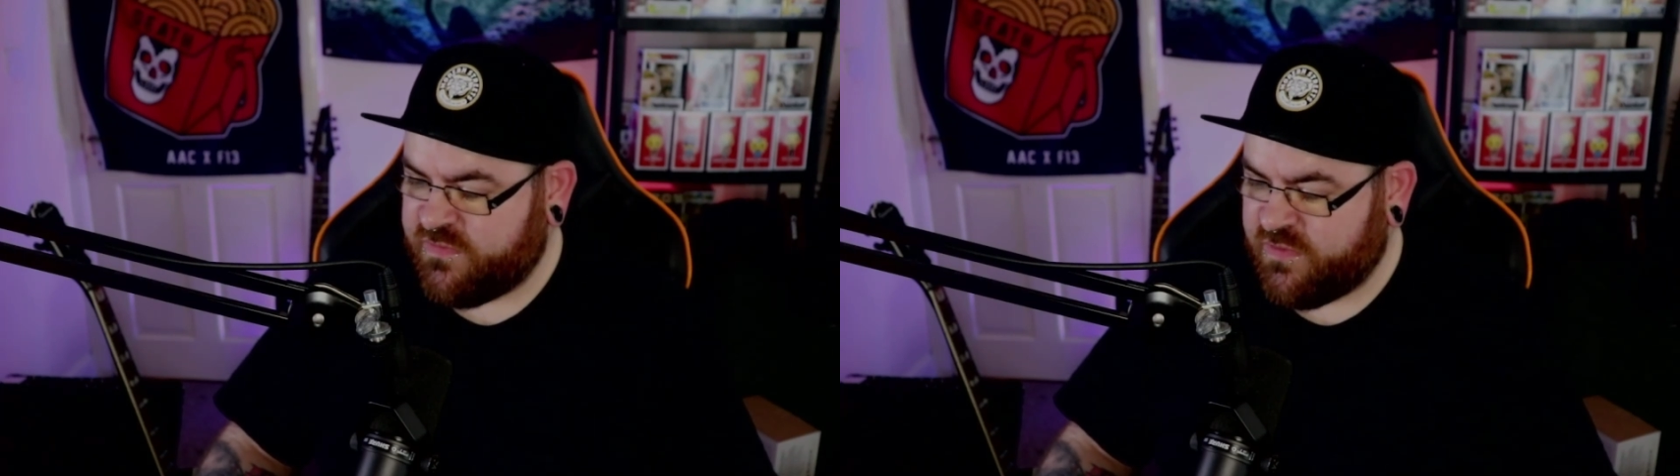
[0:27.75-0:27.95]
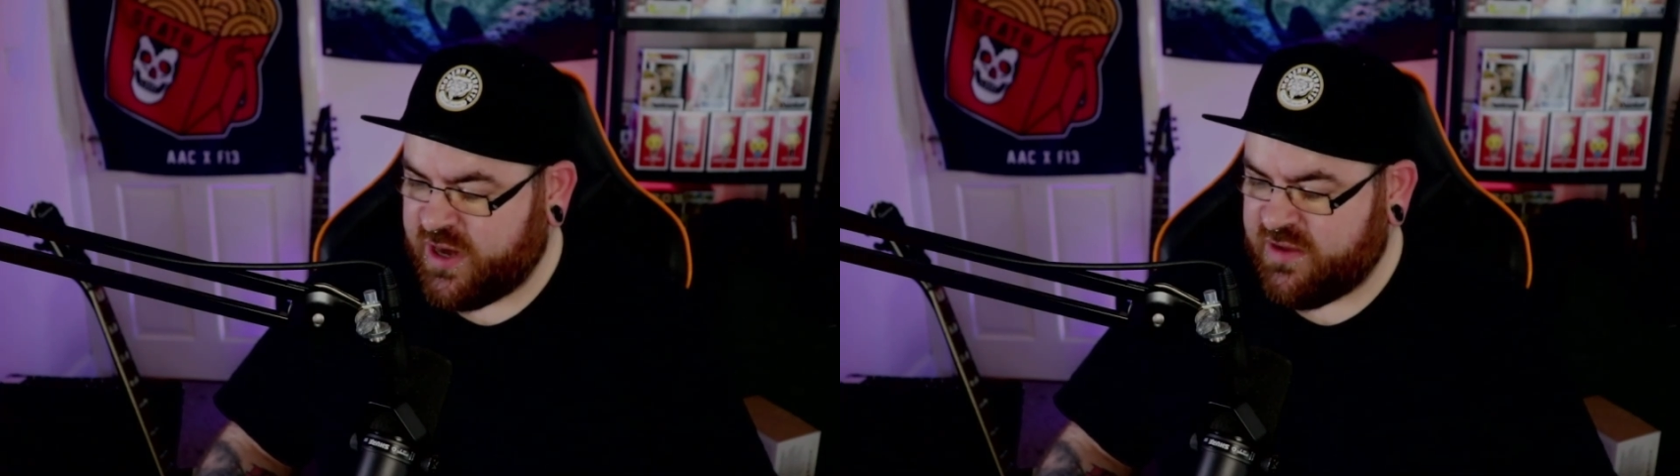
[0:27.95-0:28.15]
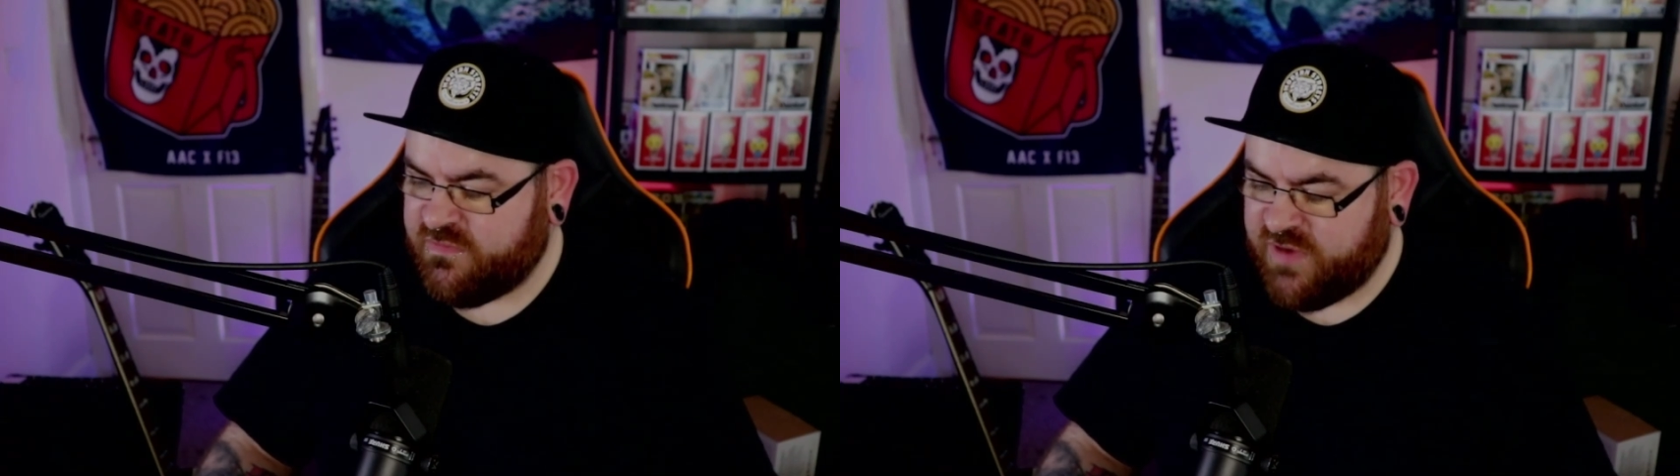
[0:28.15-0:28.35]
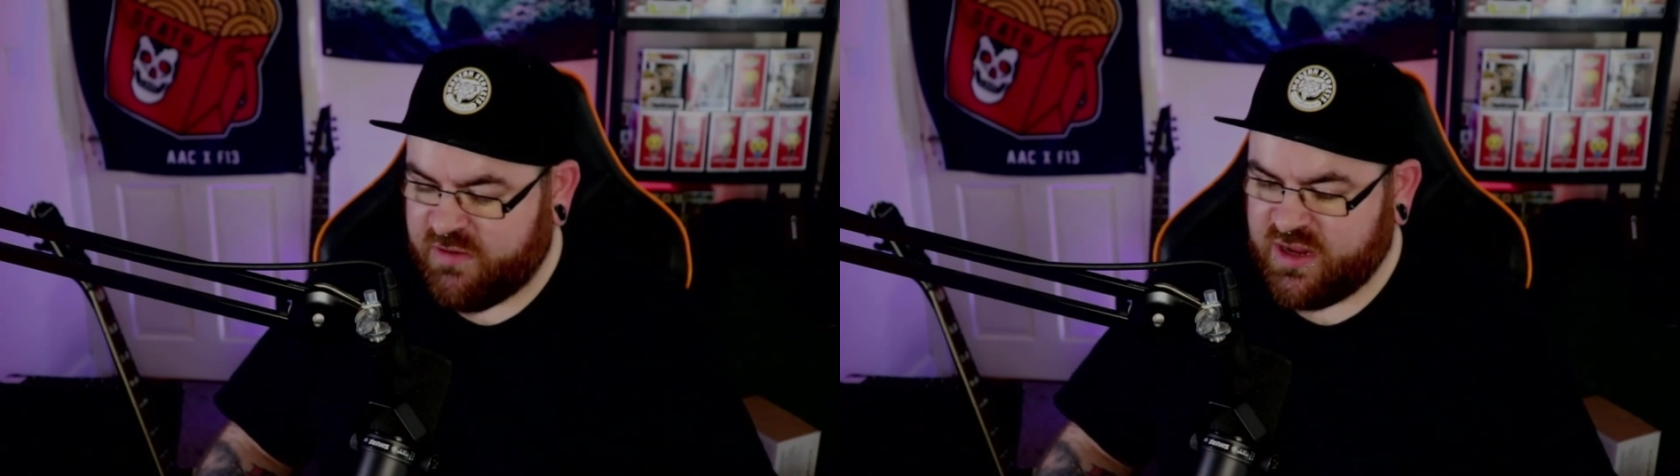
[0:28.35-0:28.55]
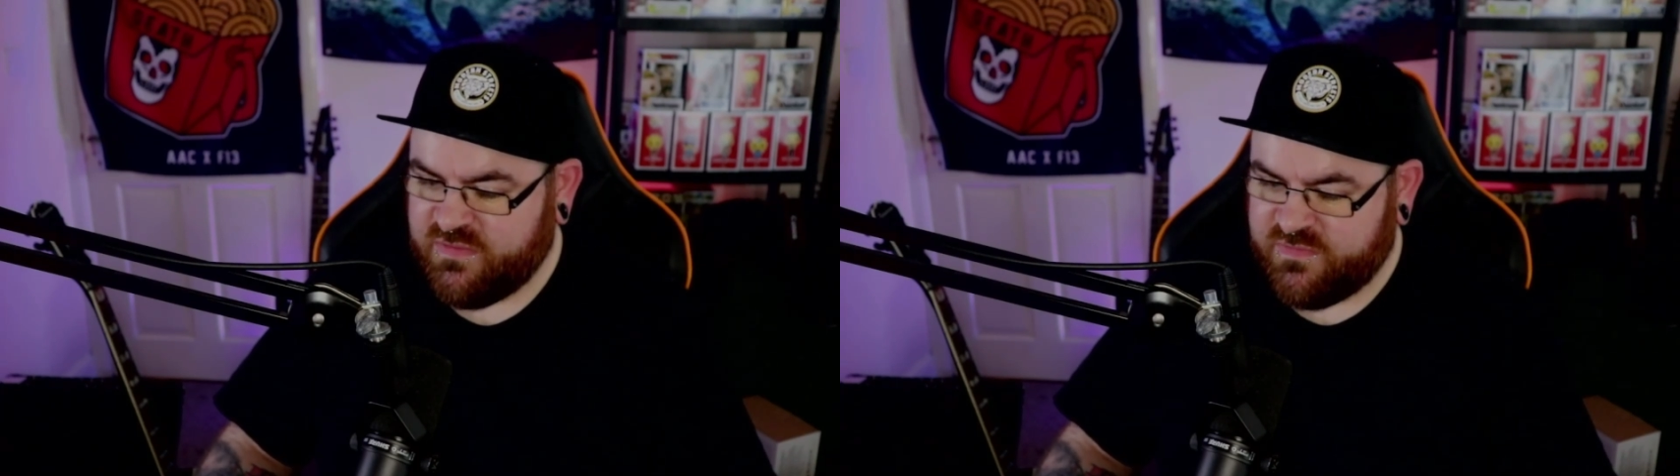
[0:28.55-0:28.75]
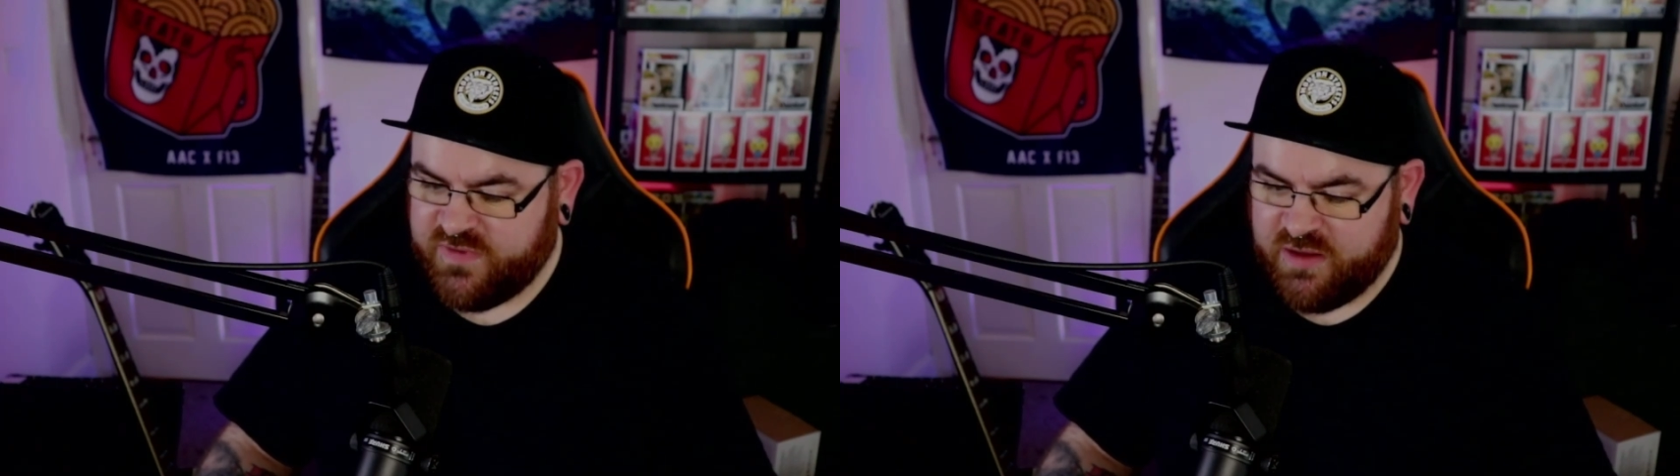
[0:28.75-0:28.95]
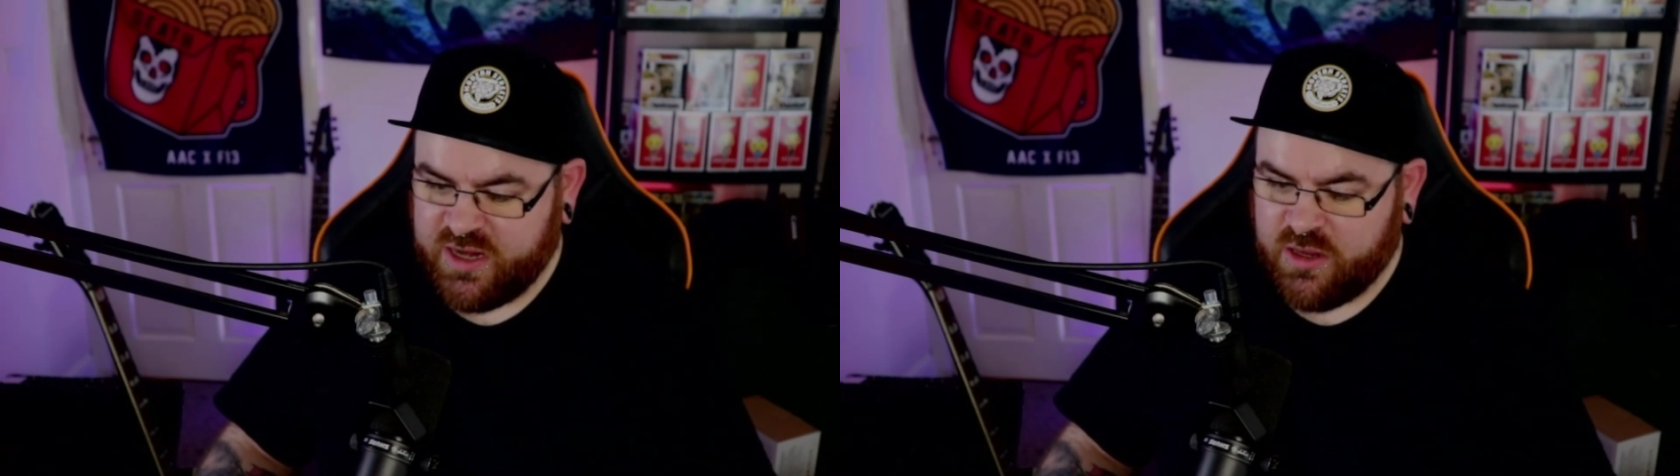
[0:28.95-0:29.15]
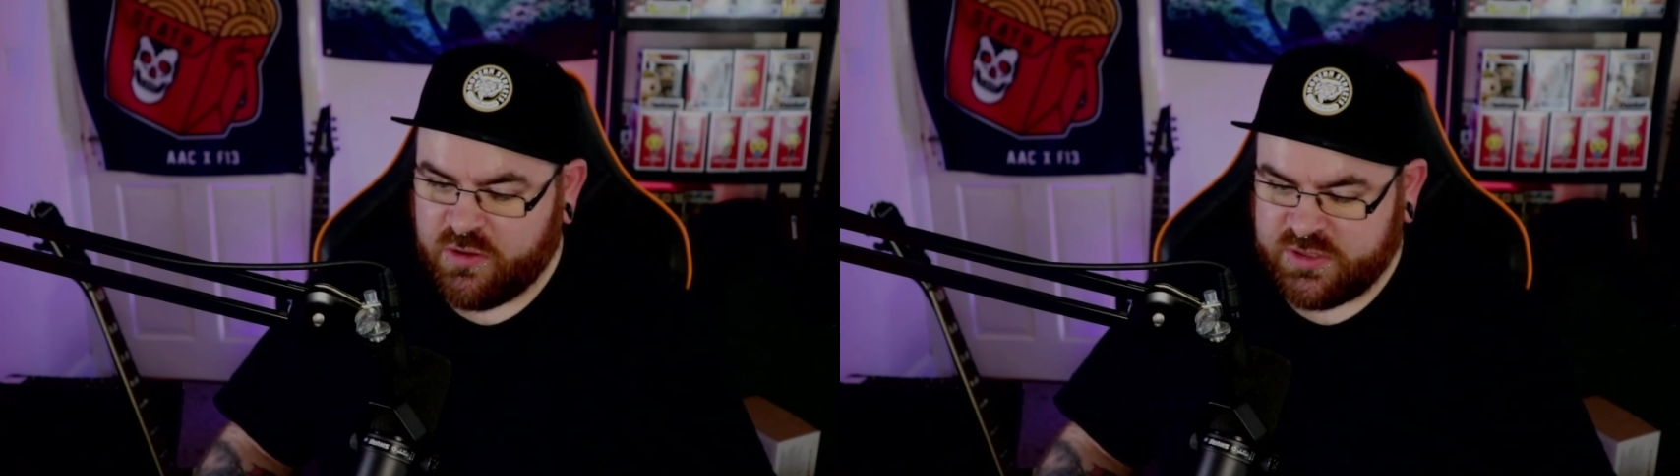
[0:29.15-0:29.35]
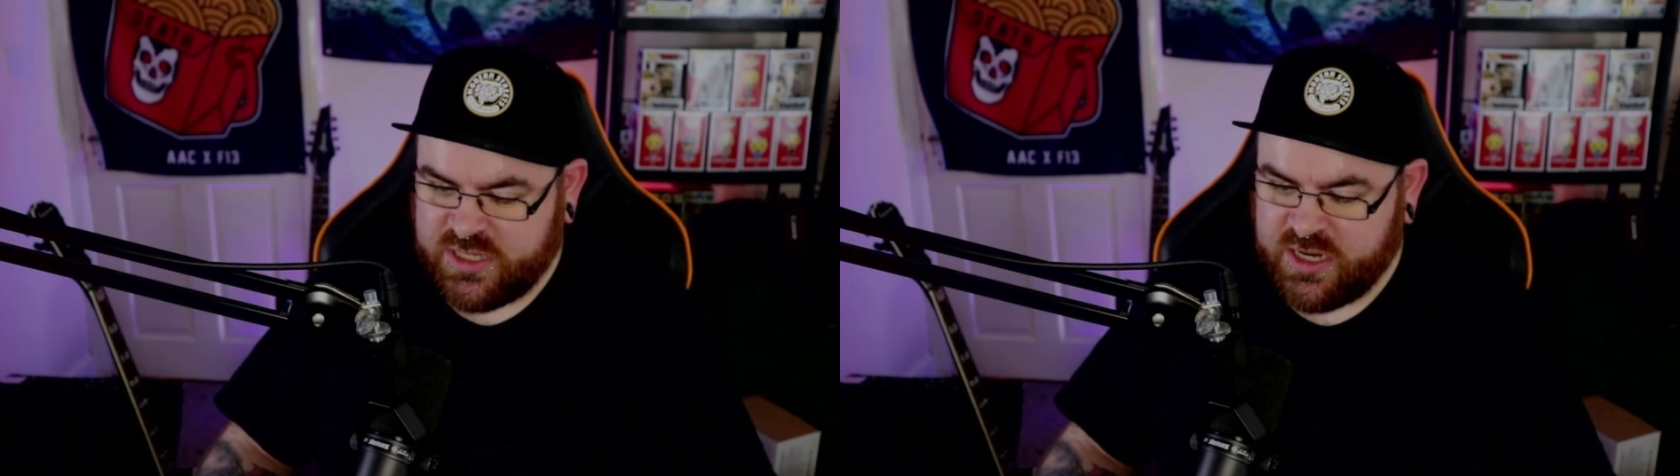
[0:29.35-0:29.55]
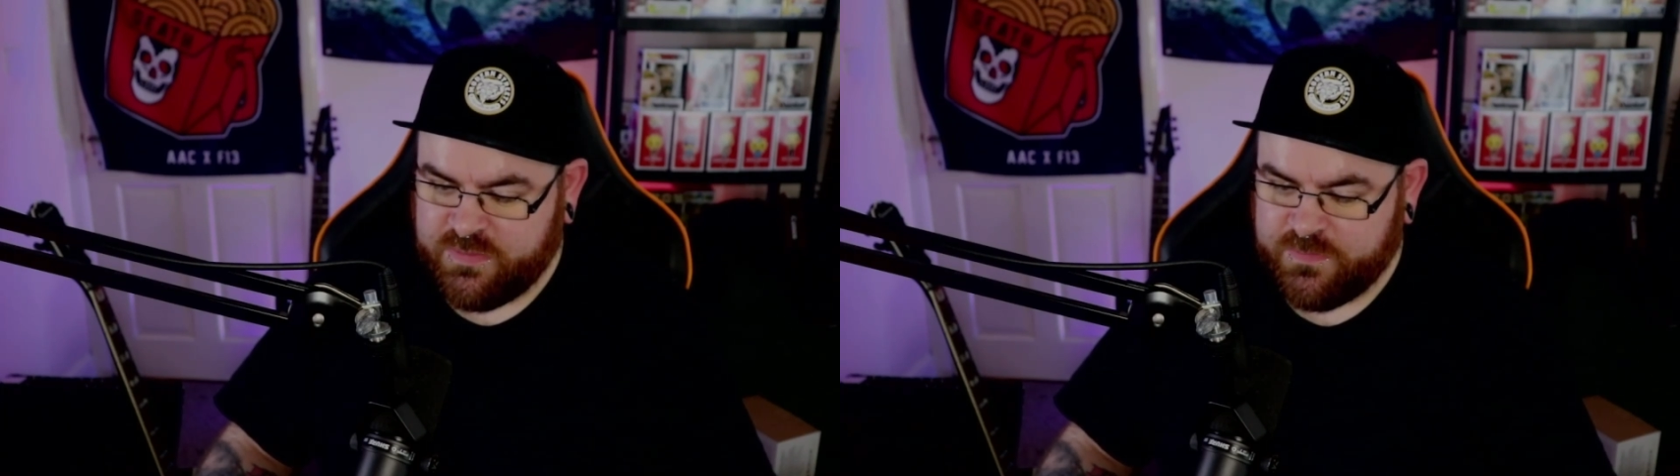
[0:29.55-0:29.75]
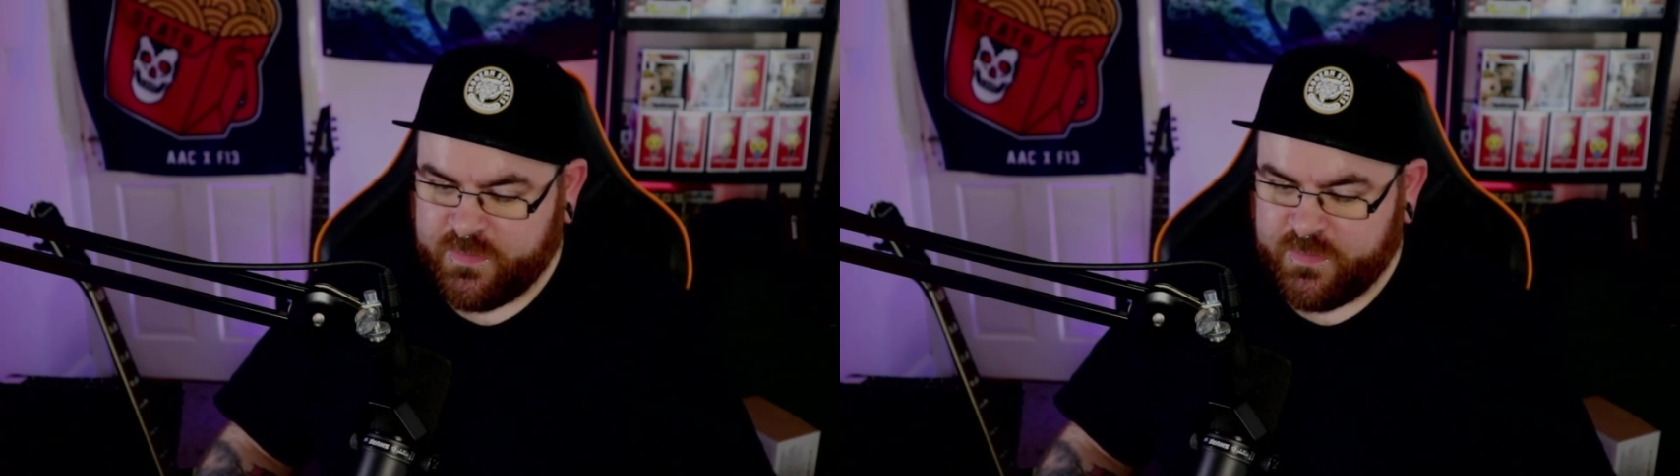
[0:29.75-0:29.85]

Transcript: for a very, very long time.